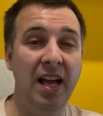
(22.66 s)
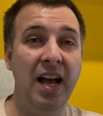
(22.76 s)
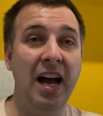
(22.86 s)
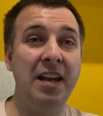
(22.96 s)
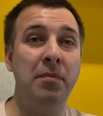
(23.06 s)

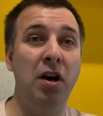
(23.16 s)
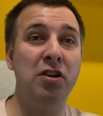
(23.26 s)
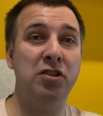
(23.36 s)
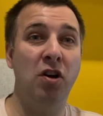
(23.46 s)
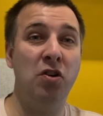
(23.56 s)
And I'm
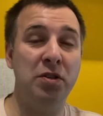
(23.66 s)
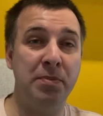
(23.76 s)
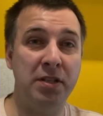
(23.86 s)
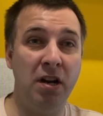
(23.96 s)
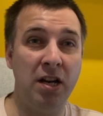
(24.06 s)
also going to be
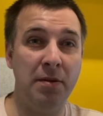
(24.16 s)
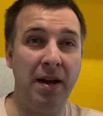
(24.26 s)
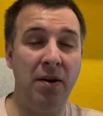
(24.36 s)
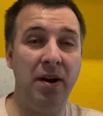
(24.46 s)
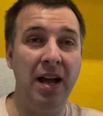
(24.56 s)
talking
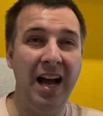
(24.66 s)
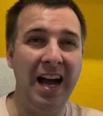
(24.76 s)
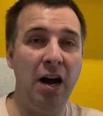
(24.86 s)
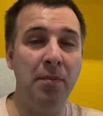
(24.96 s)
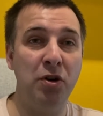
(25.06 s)
about
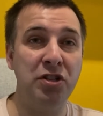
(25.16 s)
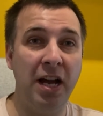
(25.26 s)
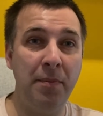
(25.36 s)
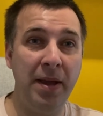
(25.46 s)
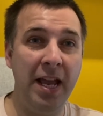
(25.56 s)
how much
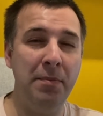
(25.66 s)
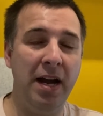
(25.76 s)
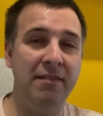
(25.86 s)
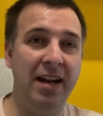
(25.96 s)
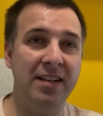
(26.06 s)
I pay
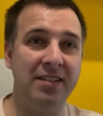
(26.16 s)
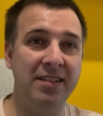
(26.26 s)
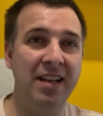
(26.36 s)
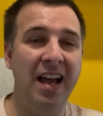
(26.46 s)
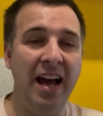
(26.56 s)
my
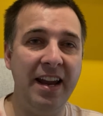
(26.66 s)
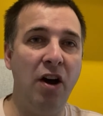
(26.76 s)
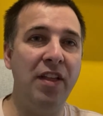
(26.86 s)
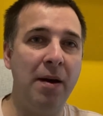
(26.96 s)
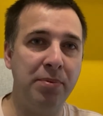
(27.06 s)
writers and
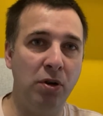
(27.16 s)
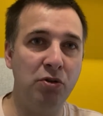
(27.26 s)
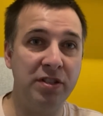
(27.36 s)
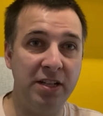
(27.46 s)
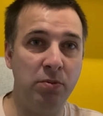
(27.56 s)
how that
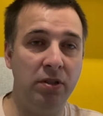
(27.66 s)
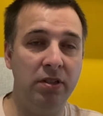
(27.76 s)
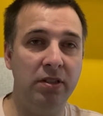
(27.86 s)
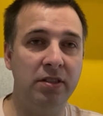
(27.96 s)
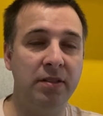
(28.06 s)
process
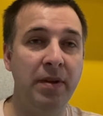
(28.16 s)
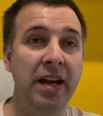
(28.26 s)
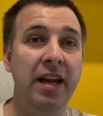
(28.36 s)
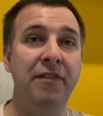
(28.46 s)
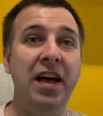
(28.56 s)
works.
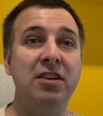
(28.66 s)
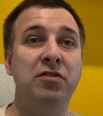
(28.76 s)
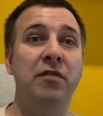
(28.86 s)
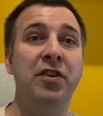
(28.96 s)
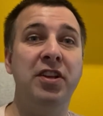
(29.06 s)
If that's
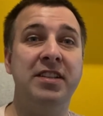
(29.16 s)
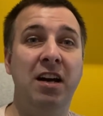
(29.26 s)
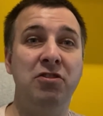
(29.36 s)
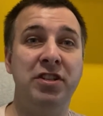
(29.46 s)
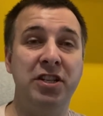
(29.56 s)
something that
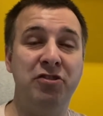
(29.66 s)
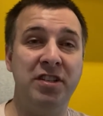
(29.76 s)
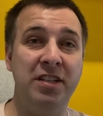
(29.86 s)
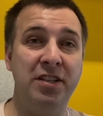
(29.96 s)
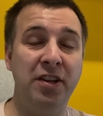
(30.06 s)
sounds
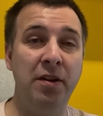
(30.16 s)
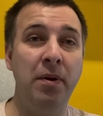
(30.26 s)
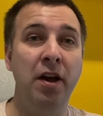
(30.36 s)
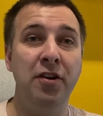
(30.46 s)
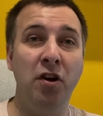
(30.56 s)
interesting to you,
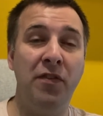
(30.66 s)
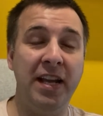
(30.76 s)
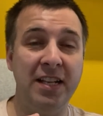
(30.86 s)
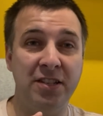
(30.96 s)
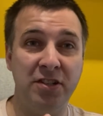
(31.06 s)
don't
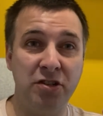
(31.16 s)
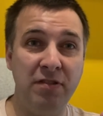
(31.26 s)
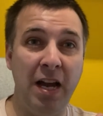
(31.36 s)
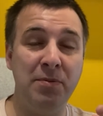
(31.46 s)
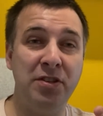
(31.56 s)
forget to
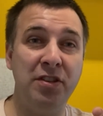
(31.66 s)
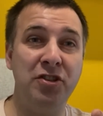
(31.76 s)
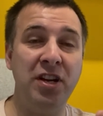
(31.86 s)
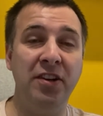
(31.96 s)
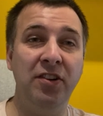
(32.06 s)
subscribe to the
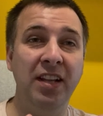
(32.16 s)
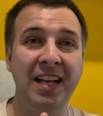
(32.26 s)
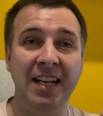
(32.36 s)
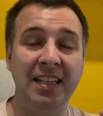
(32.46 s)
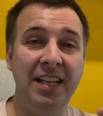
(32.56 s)
channel,
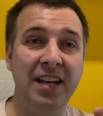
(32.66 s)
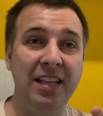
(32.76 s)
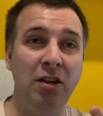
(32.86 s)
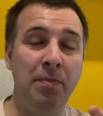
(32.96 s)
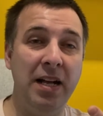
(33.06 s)
click that
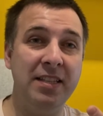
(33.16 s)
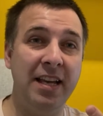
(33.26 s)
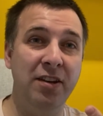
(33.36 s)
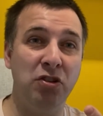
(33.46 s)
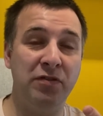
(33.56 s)
little bell to
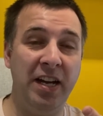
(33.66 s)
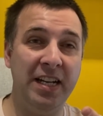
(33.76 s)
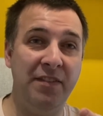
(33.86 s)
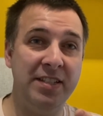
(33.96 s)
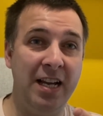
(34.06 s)
get notified
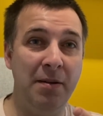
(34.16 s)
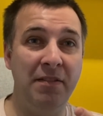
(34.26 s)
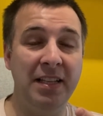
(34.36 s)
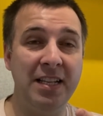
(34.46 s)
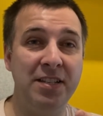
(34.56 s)
every time I
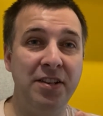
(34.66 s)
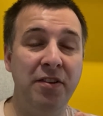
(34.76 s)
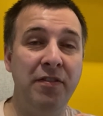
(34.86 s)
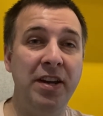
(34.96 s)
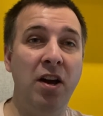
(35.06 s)
release a new
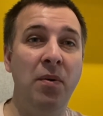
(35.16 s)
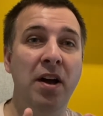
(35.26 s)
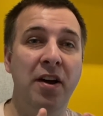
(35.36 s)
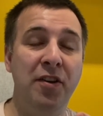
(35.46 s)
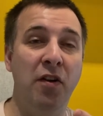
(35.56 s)
video,
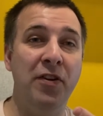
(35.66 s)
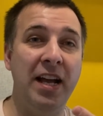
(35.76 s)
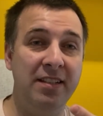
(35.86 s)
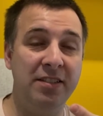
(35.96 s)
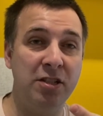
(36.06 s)
and don't
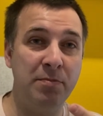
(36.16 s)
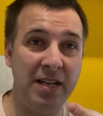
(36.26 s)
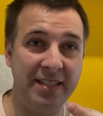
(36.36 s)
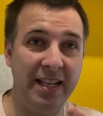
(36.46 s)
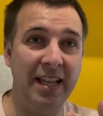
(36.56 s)
forget to
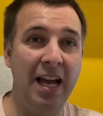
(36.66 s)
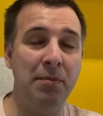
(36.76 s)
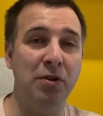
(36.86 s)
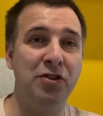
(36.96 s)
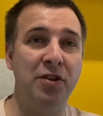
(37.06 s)
smash that like
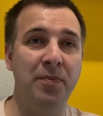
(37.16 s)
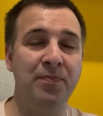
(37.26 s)
button.